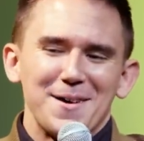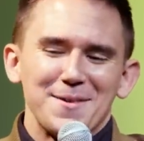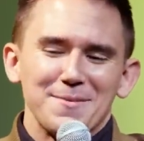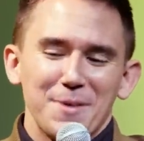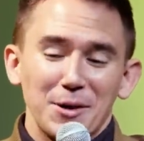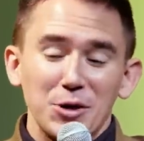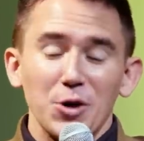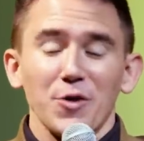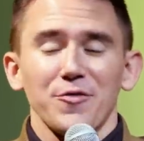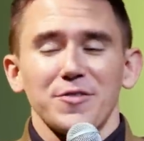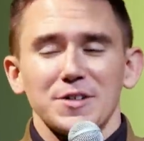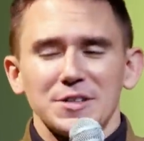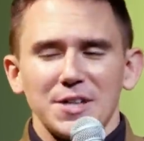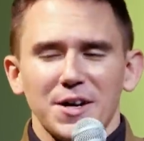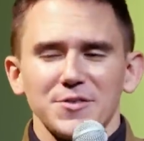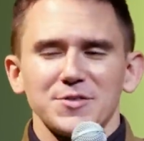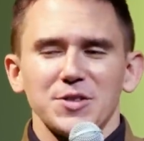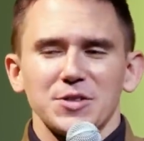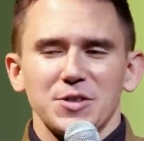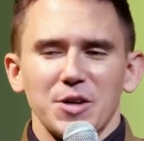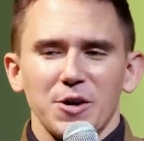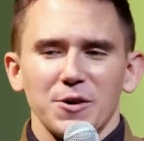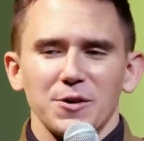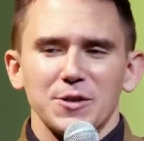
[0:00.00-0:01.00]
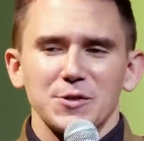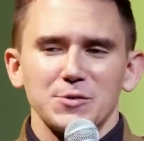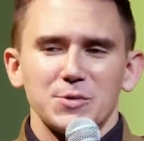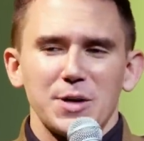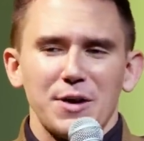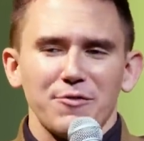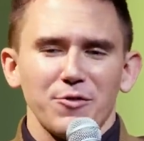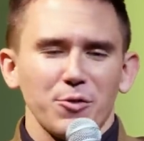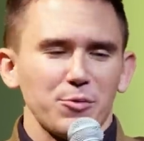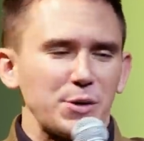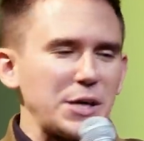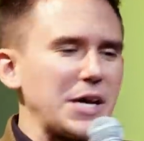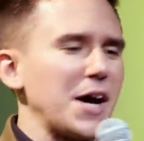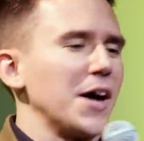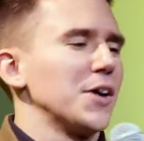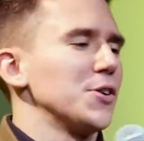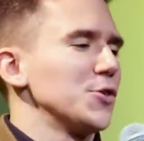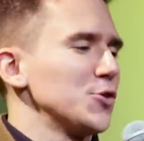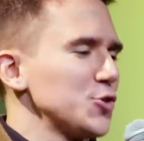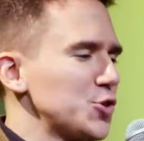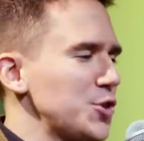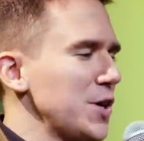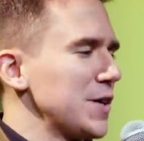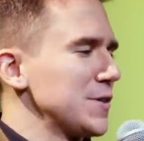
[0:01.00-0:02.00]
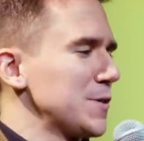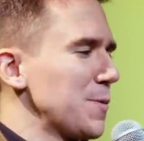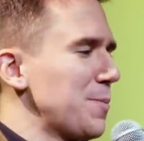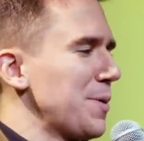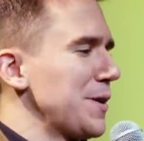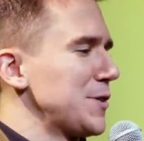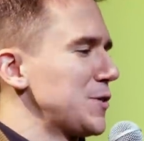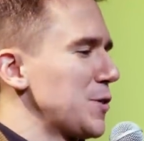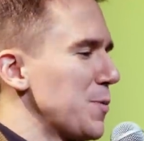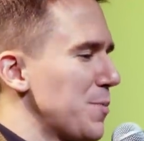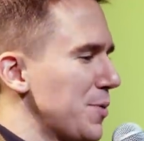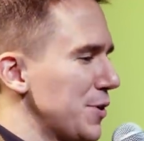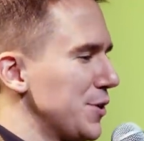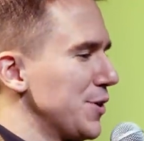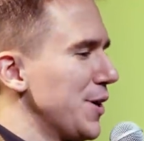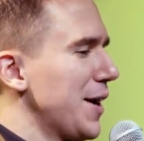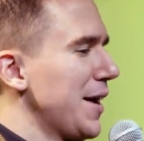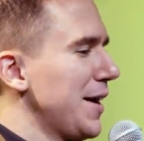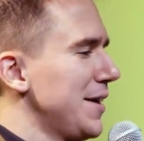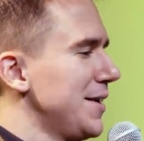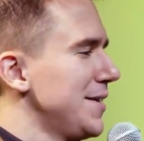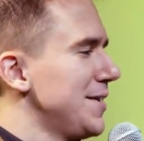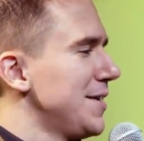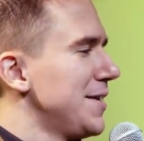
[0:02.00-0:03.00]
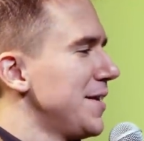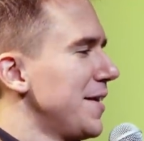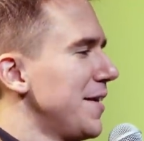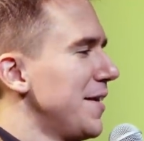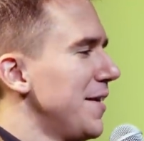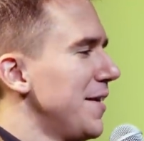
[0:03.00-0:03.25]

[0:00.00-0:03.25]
My girlfriend loves it, though, because whenever we cuddle, she has a place to put her head.